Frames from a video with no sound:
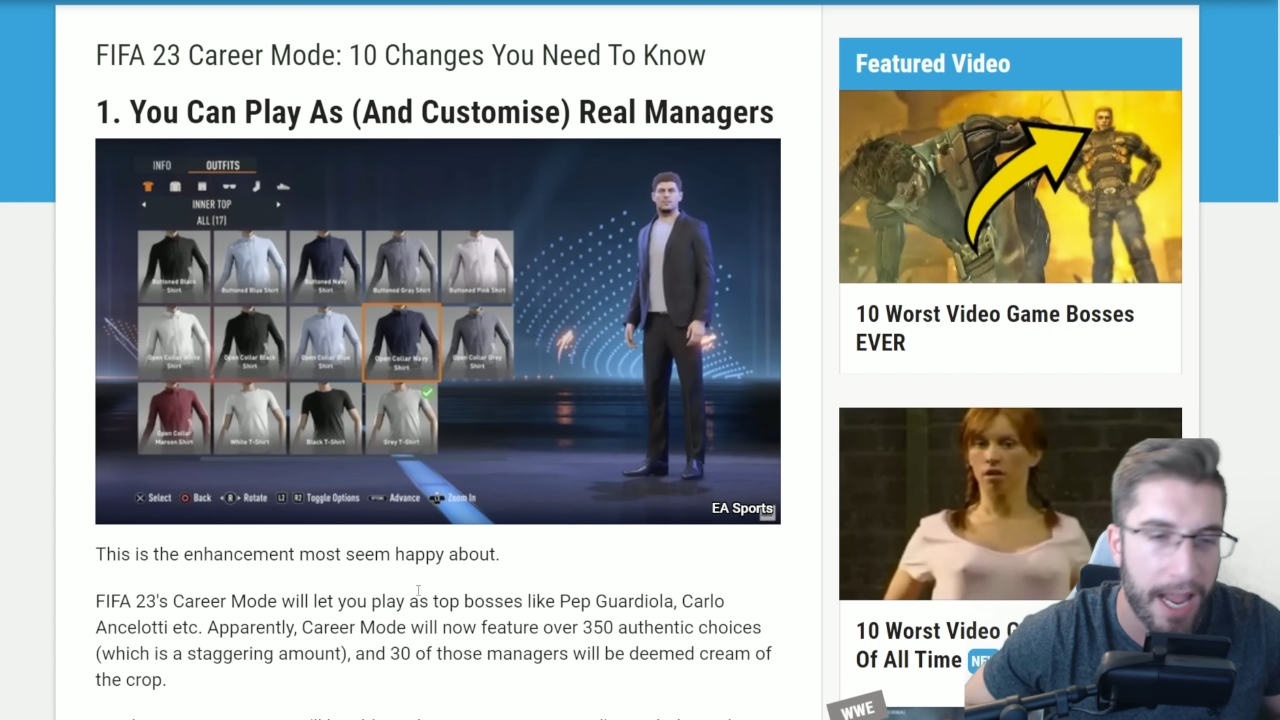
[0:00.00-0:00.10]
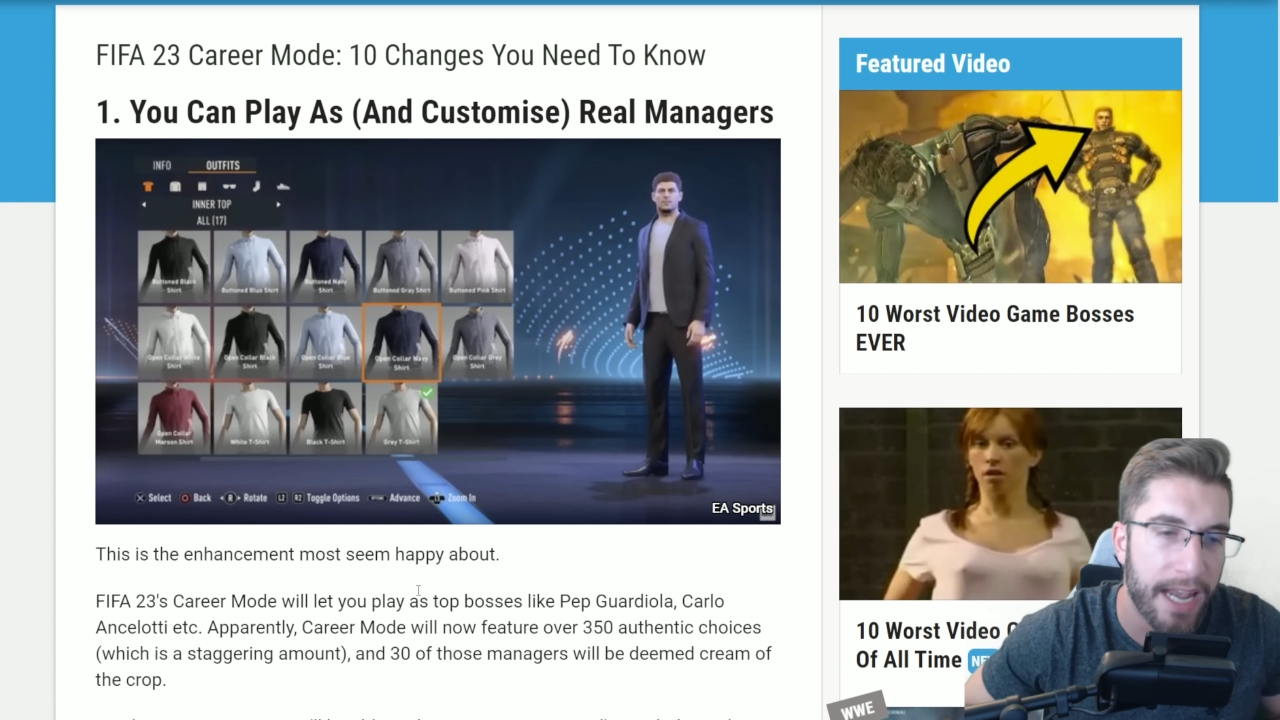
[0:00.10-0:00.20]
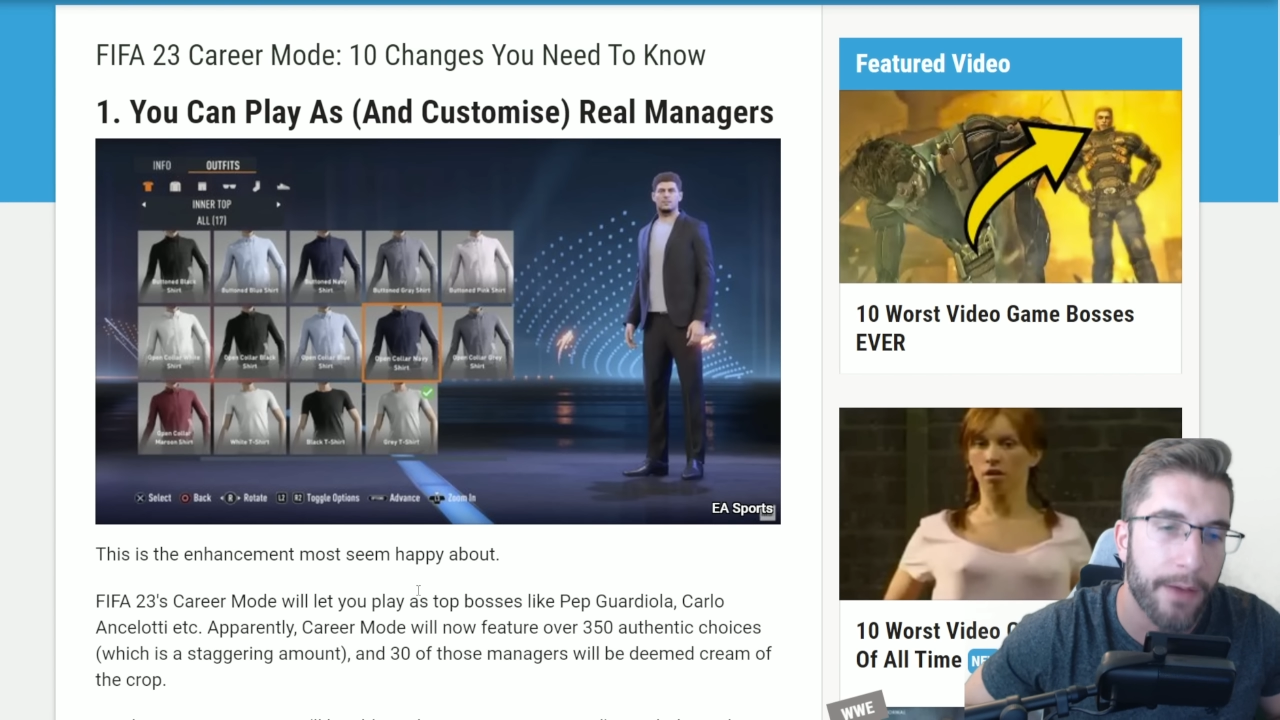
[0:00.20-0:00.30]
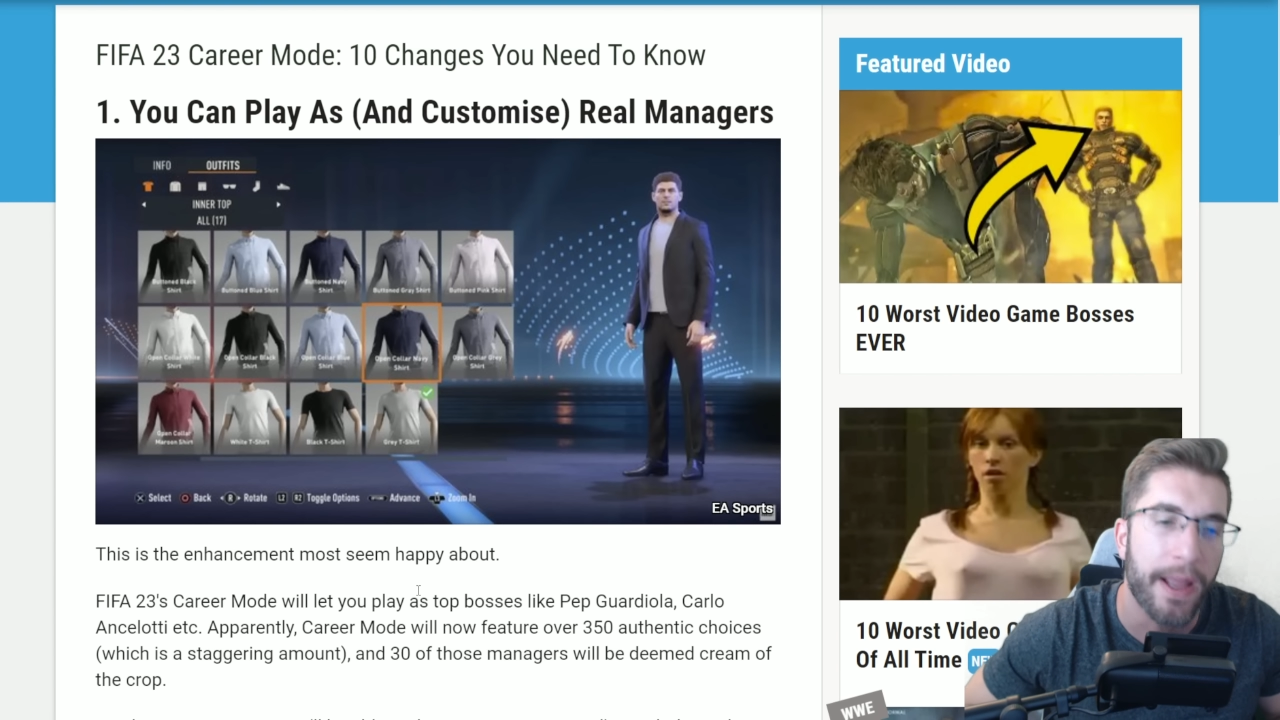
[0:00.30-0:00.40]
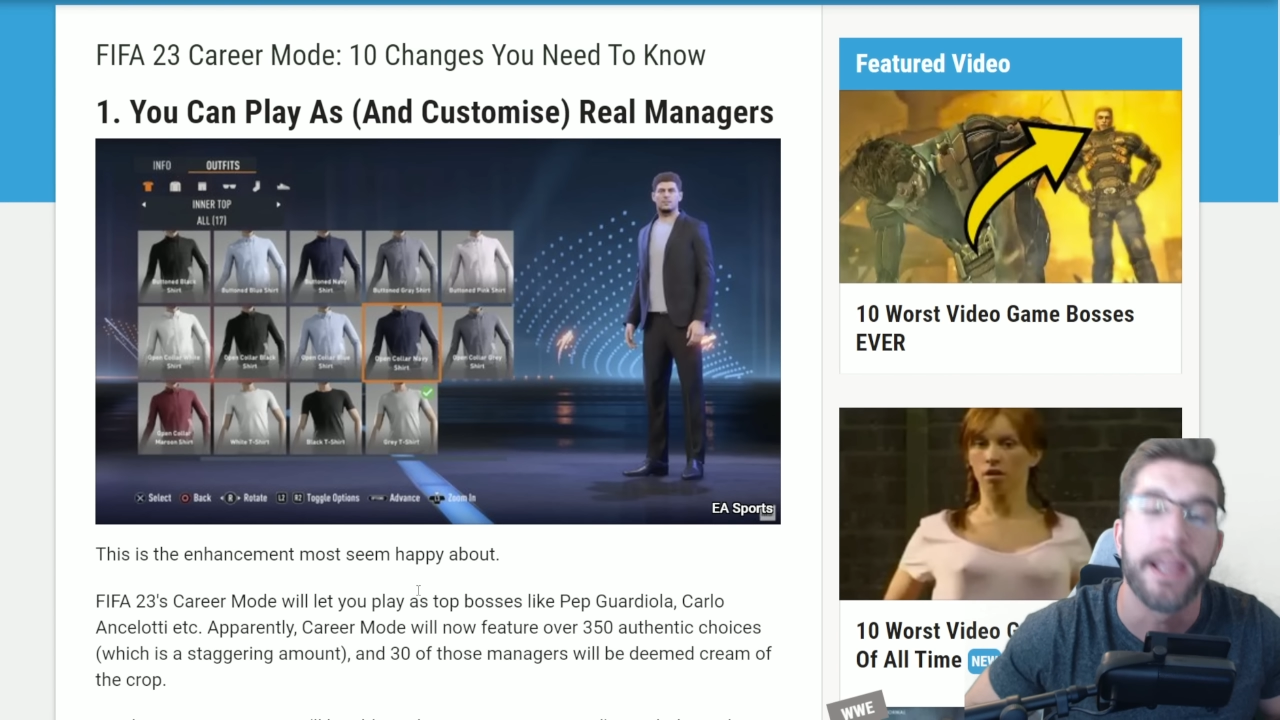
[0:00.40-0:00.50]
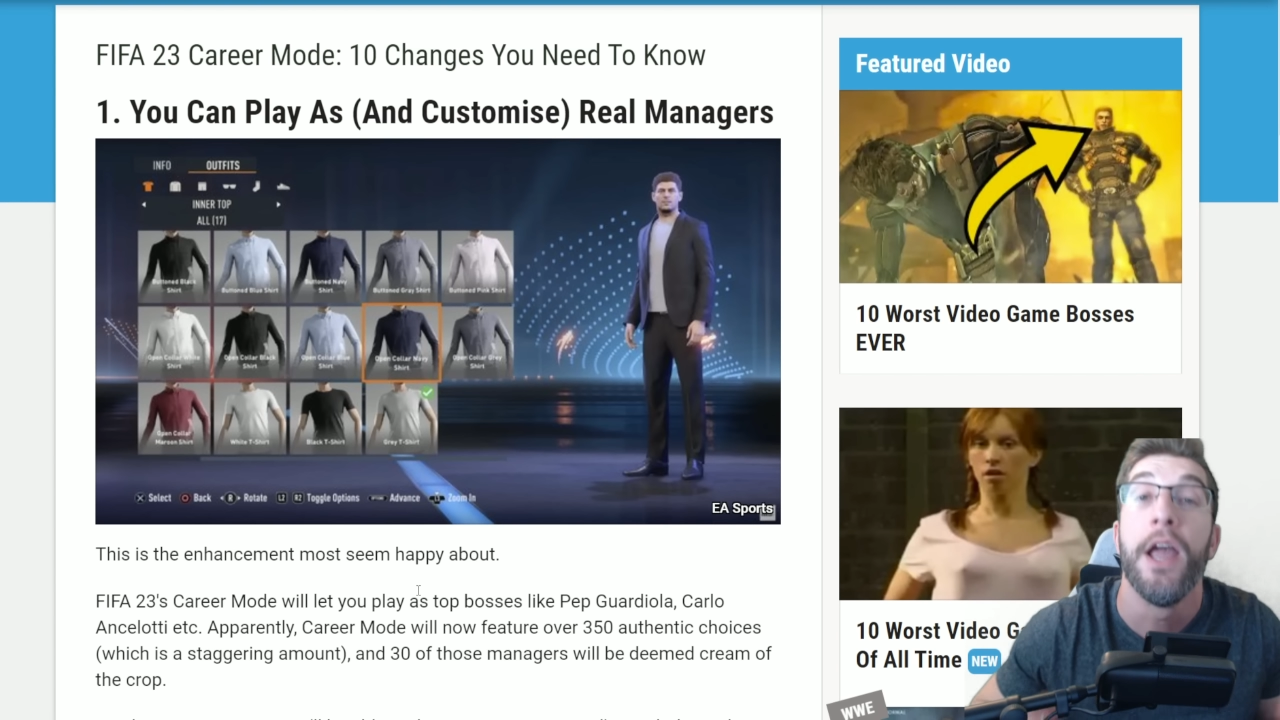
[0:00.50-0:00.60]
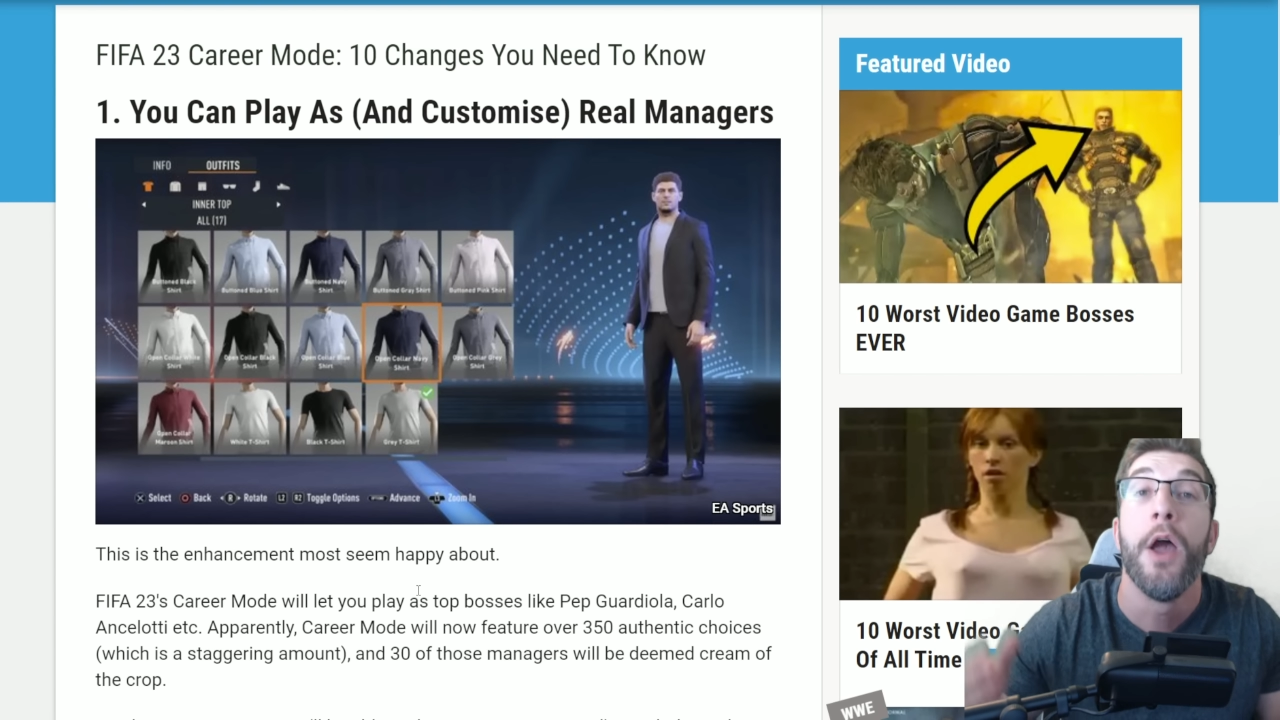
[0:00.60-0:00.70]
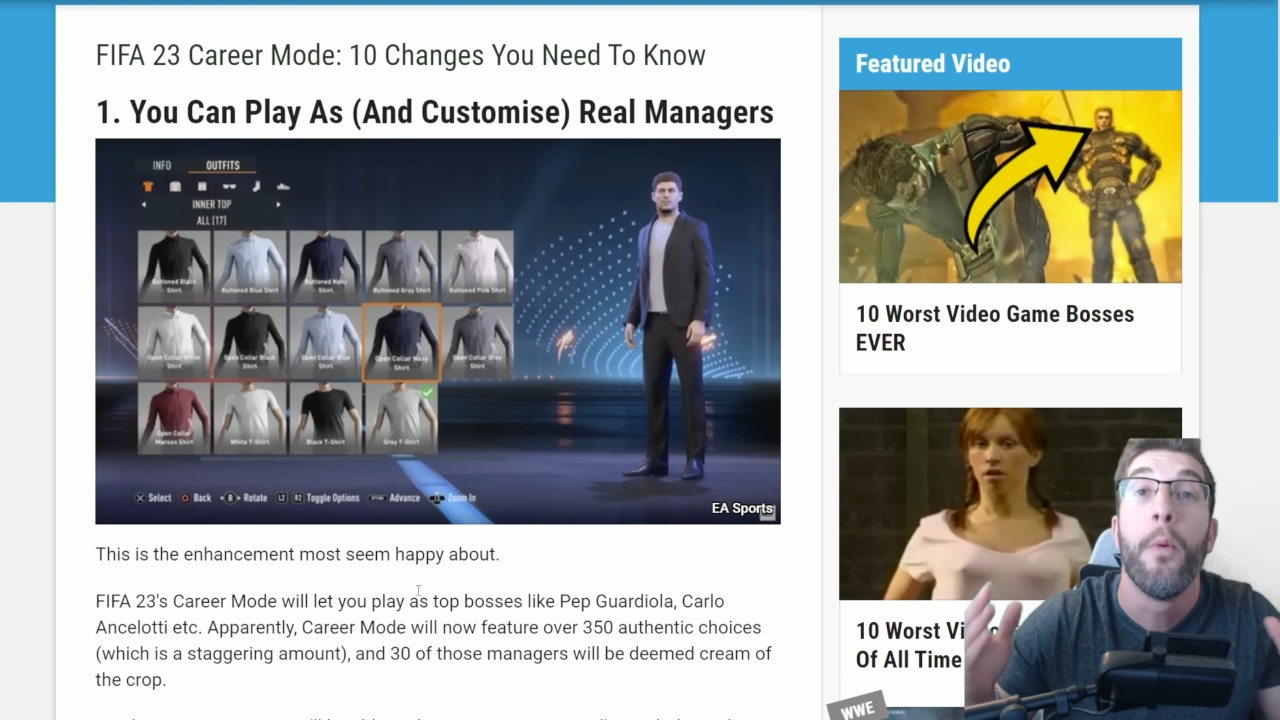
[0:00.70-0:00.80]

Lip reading: Anyway,